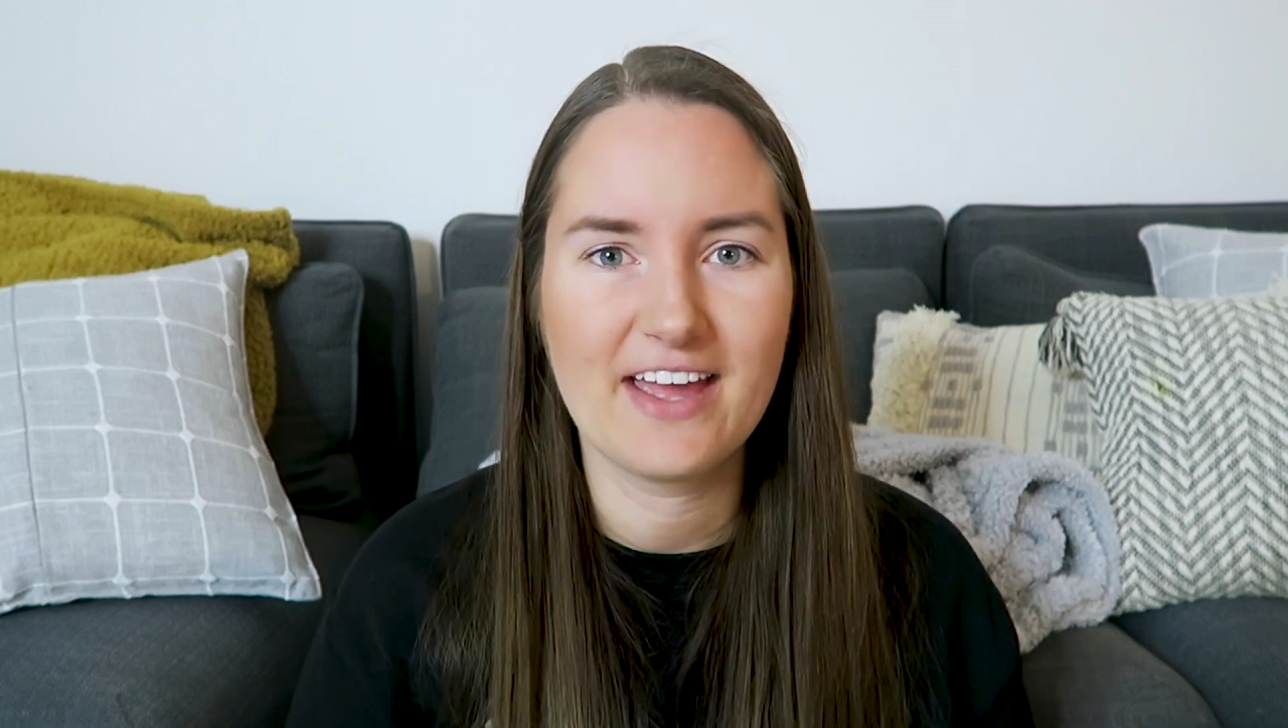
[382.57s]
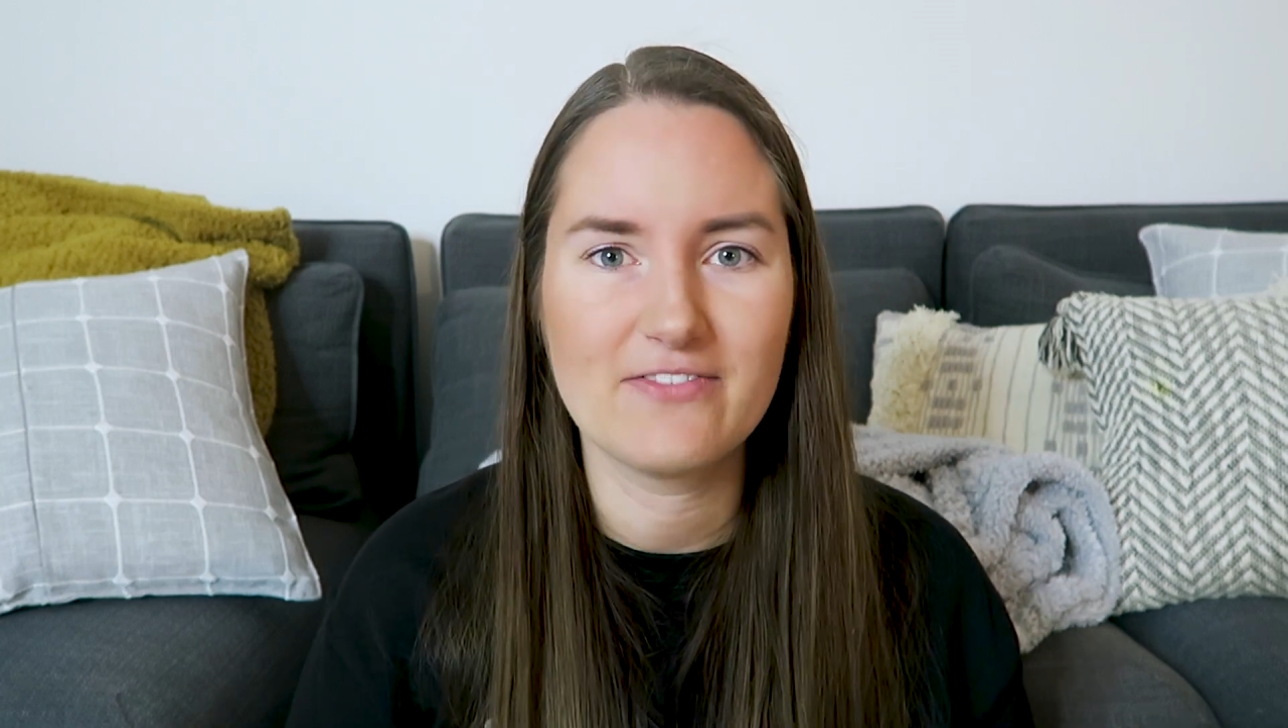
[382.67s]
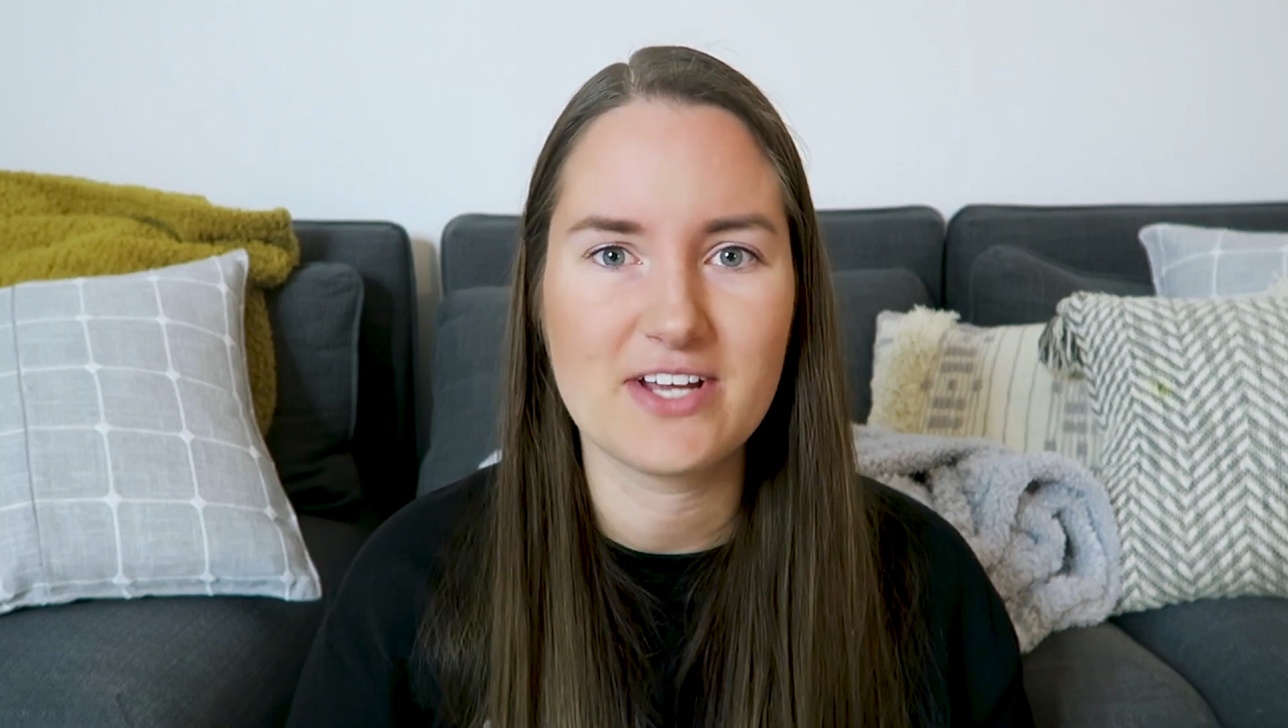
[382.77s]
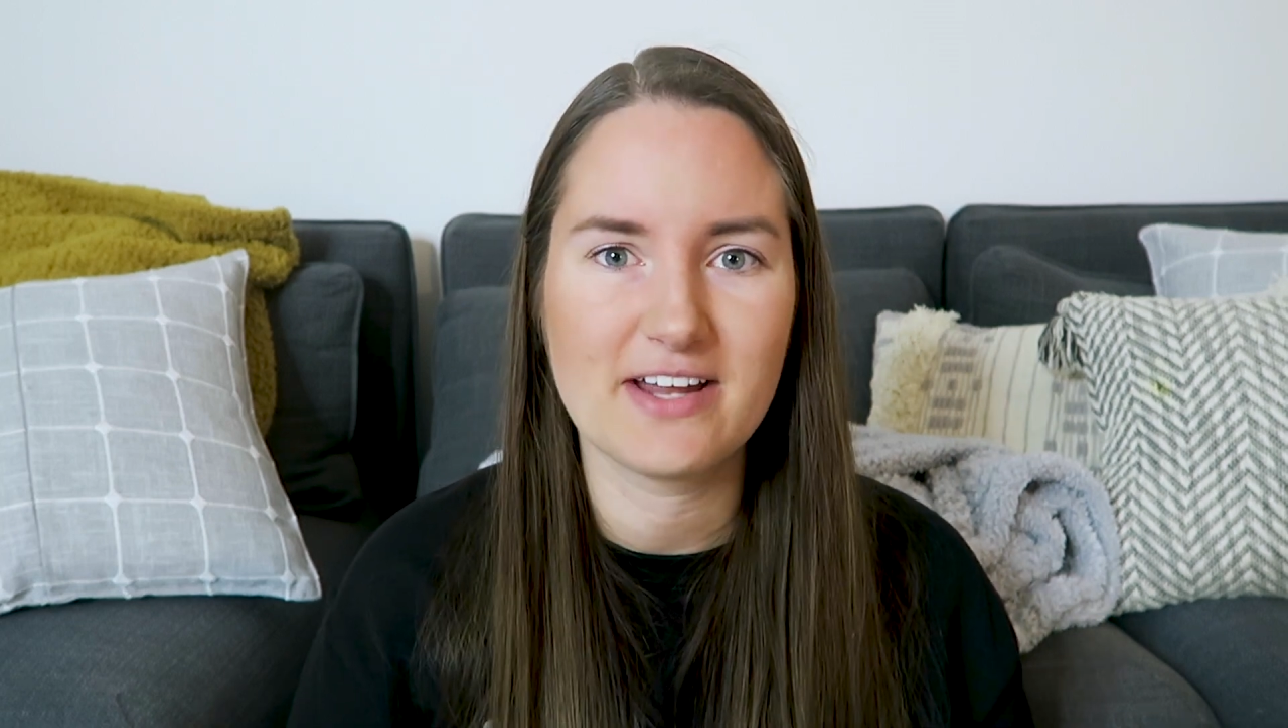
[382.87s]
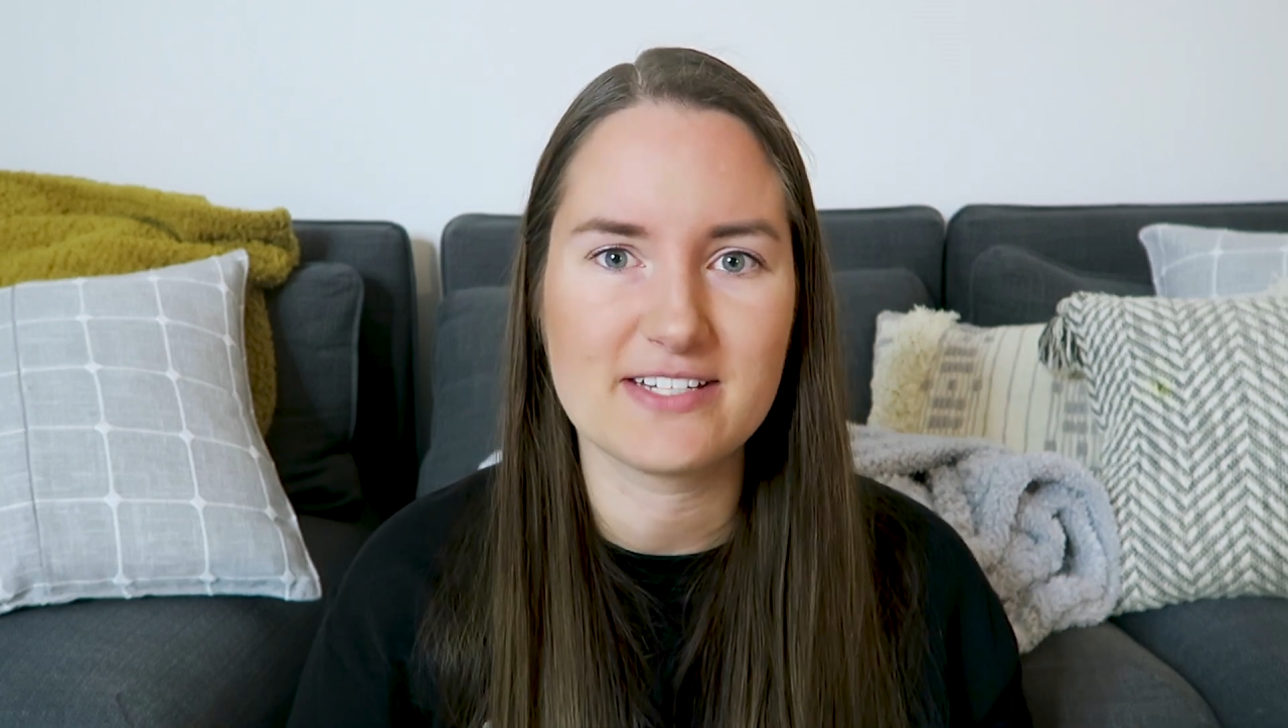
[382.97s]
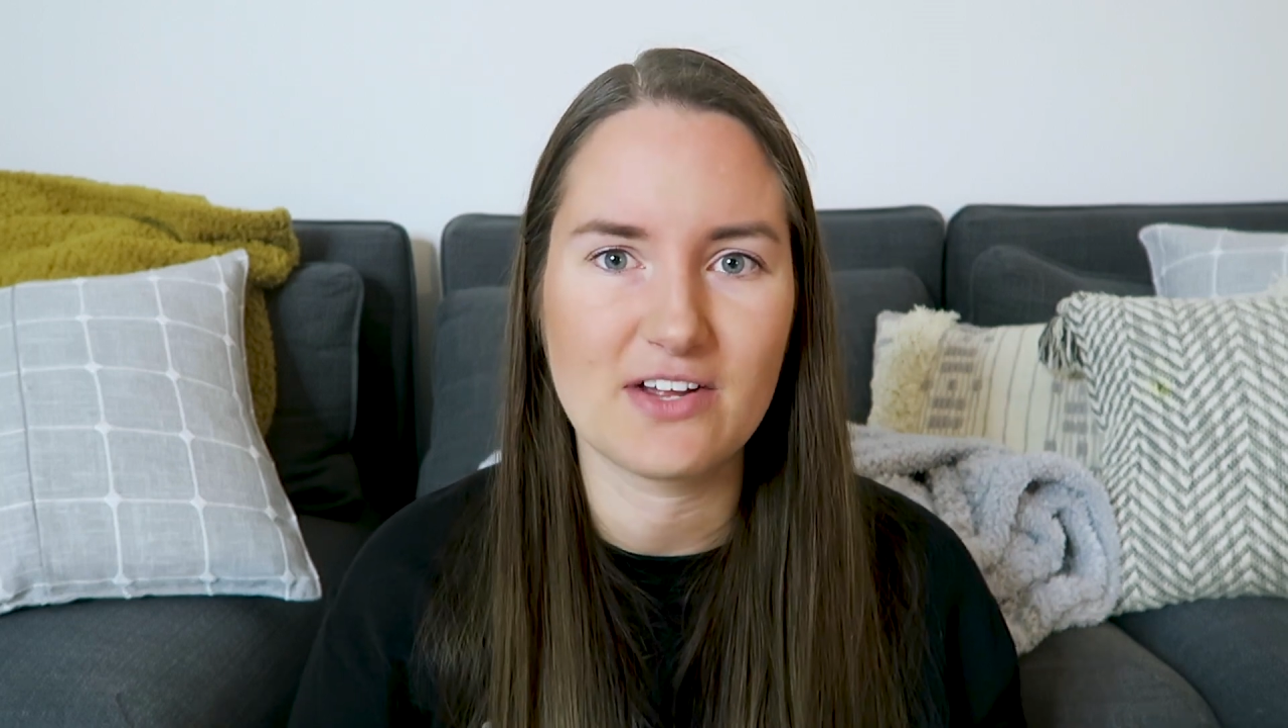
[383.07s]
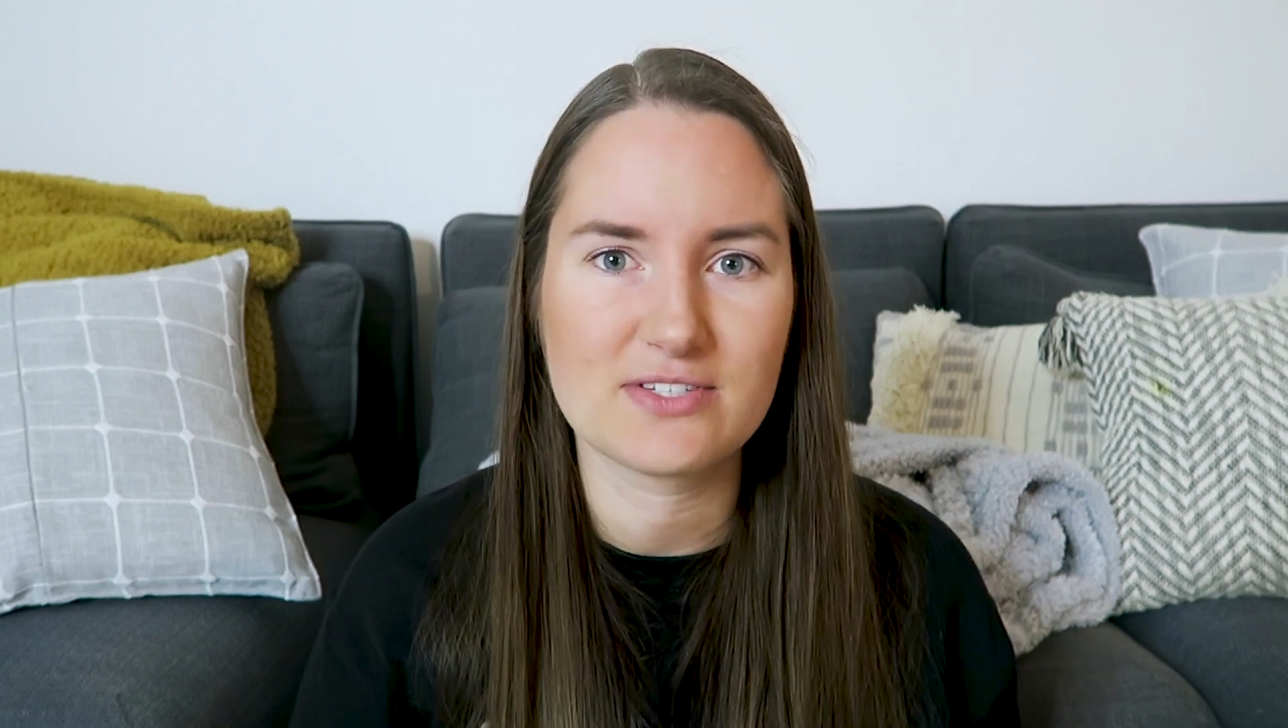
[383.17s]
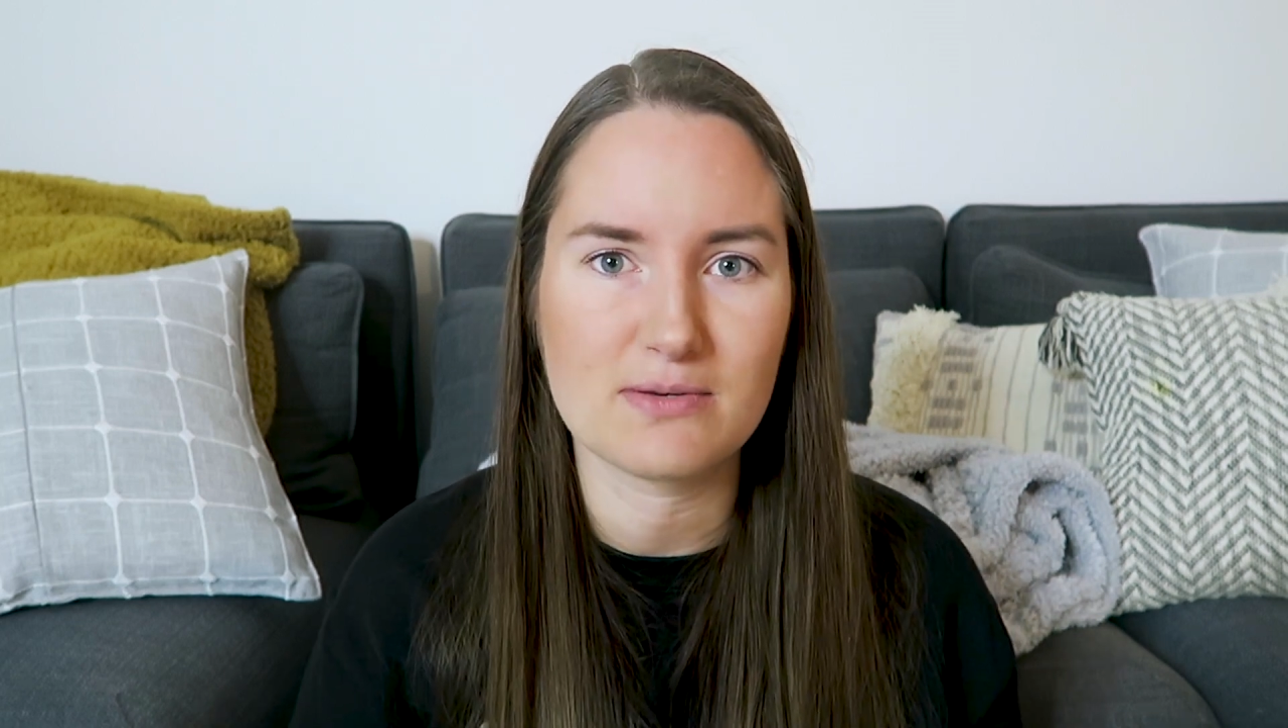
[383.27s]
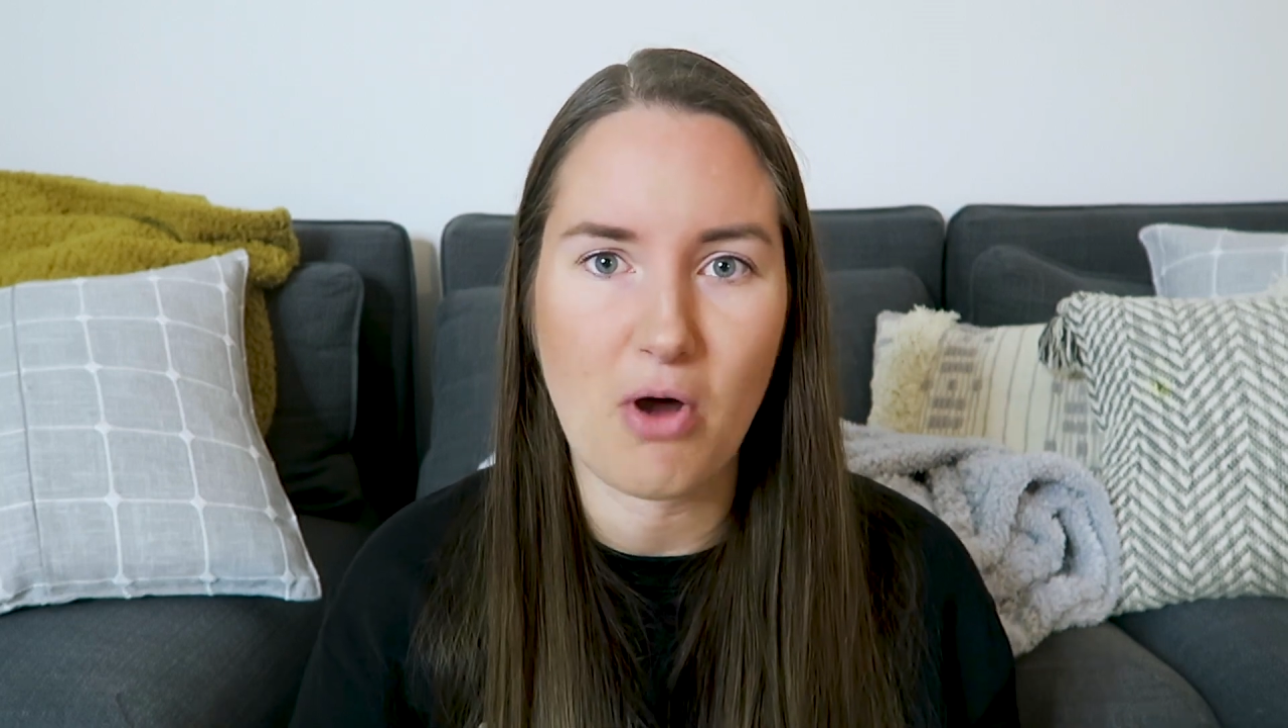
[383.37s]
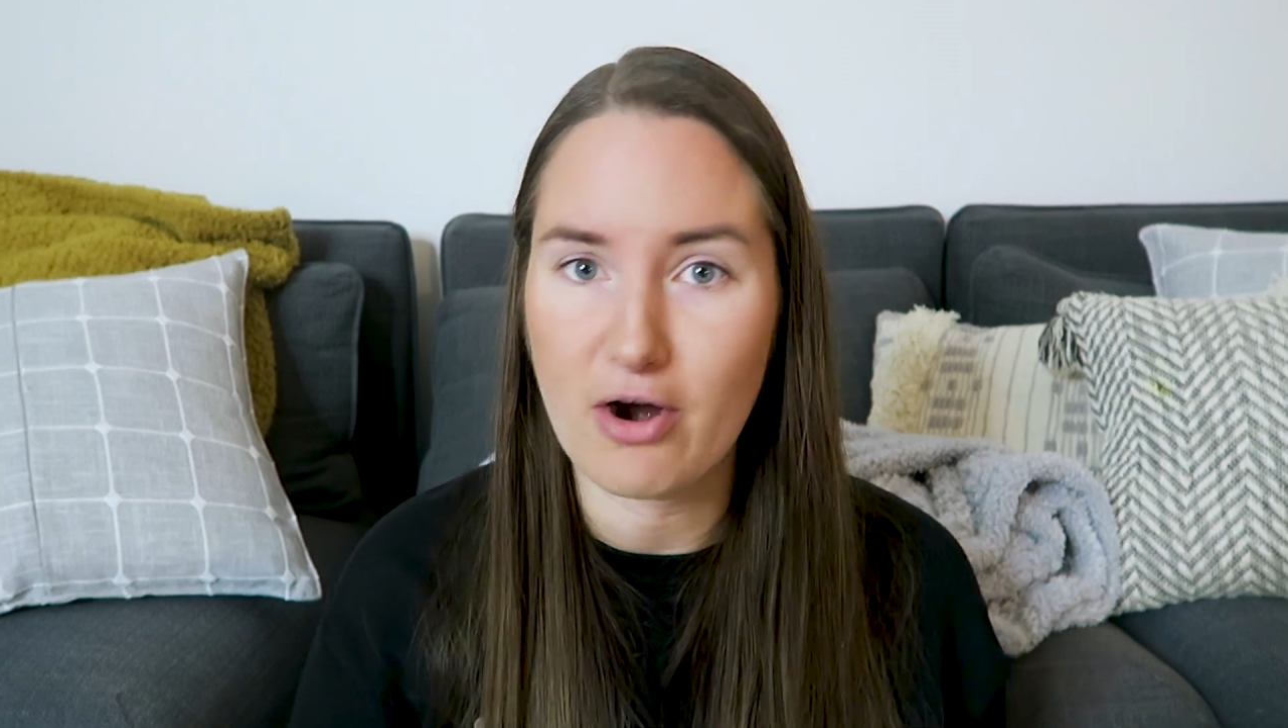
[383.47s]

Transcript: have to hunt down some